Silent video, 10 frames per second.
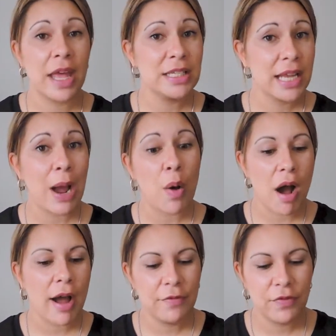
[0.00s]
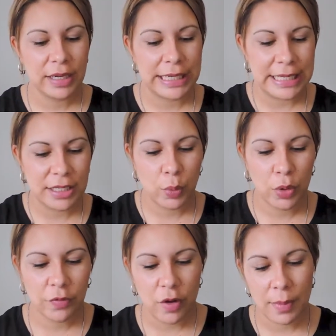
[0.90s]
That's how I find it easy to
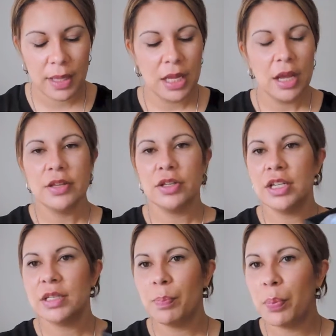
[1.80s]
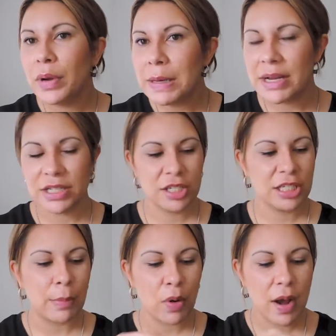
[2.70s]
work from. So just pretty much to
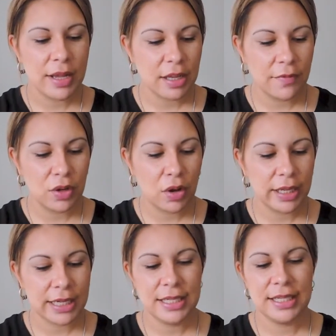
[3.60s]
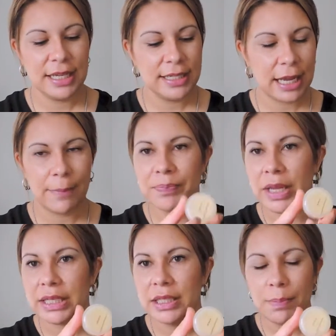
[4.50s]
summarize, I've got, like I said,
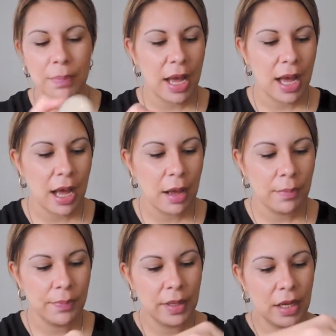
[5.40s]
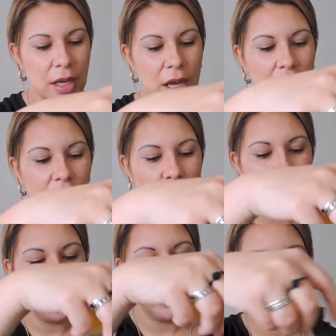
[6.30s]
like lip balm. I've
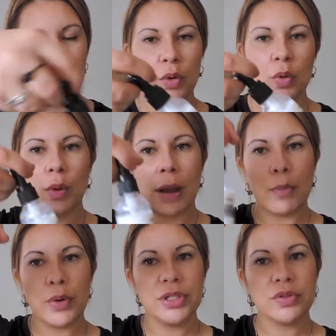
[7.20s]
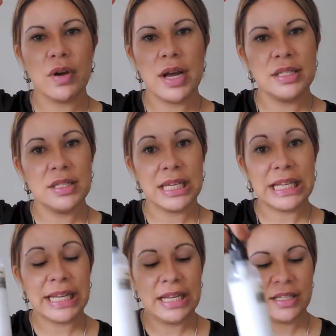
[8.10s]
got the little moisturizers
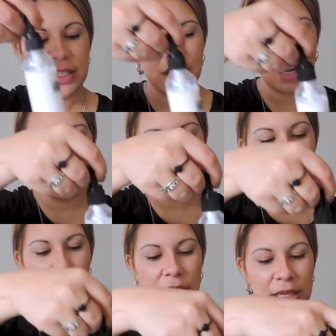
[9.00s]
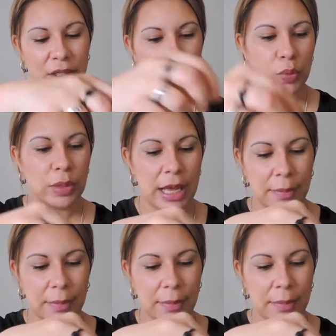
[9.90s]
and cleansers that I've put in these little